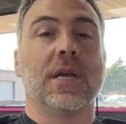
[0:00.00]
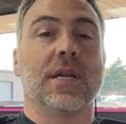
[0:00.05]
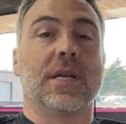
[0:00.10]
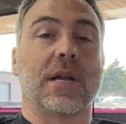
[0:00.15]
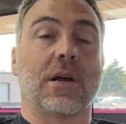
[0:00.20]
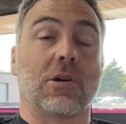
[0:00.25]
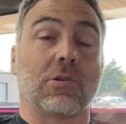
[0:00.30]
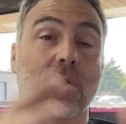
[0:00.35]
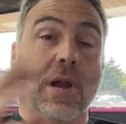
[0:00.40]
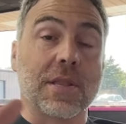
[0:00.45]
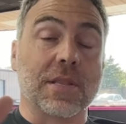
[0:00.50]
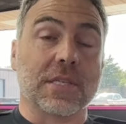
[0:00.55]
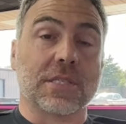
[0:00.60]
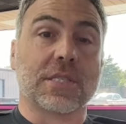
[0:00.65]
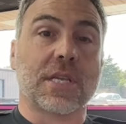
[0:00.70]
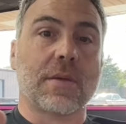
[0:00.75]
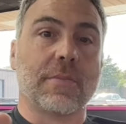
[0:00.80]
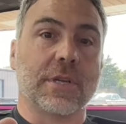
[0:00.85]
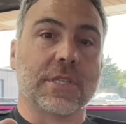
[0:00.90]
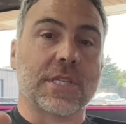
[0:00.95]
Now around the
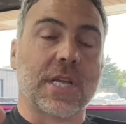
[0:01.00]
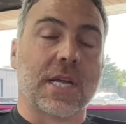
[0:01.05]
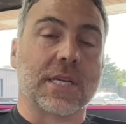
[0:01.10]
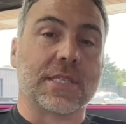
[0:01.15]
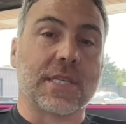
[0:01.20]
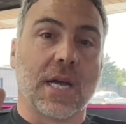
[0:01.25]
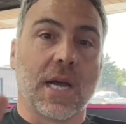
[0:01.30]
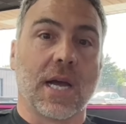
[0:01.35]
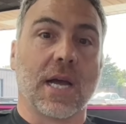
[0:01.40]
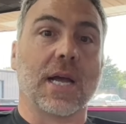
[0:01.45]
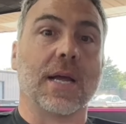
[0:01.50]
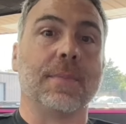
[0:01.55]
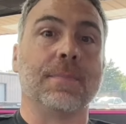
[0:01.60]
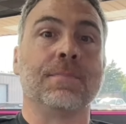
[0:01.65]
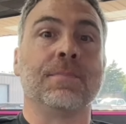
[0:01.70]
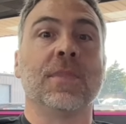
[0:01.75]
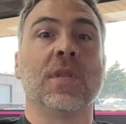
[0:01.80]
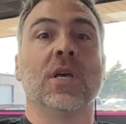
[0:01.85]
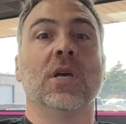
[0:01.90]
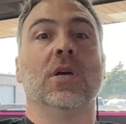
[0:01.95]
same exact
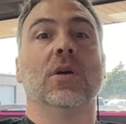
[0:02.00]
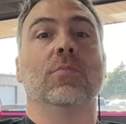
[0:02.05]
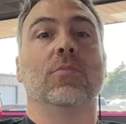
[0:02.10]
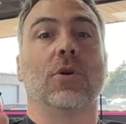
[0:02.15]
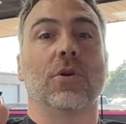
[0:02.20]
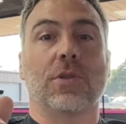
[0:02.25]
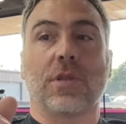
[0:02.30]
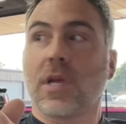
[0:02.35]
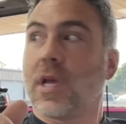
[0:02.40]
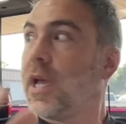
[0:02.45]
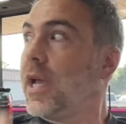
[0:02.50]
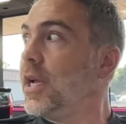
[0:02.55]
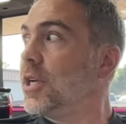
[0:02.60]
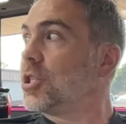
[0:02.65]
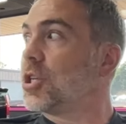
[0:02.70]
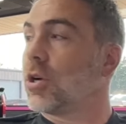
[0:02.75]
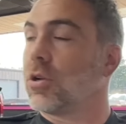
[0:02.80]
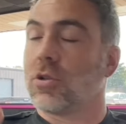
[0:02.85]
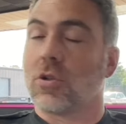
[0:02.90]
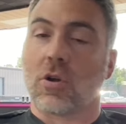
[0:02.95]
time, both the
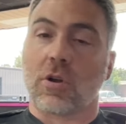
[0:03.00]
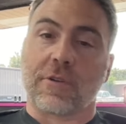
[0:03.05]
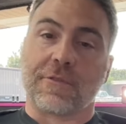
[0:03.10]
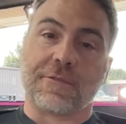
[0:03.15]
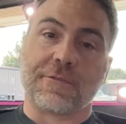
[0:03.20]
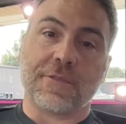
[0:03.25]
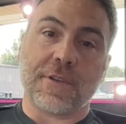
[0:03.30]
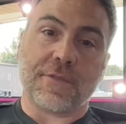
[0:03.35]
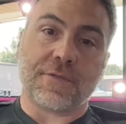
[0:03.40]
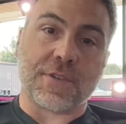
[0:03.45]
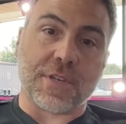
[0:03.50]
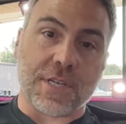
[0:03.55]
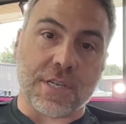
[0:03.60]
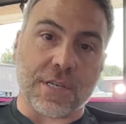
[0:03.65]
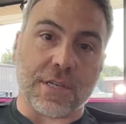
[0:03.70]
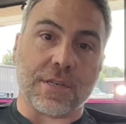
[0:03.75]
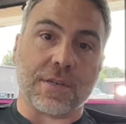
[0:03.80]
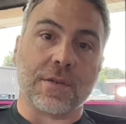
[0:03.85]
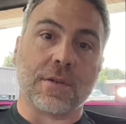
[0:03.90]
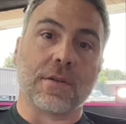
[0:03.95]
HLR
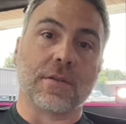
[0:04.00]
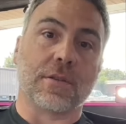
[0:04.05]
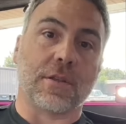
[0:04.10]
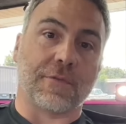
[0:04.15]
15,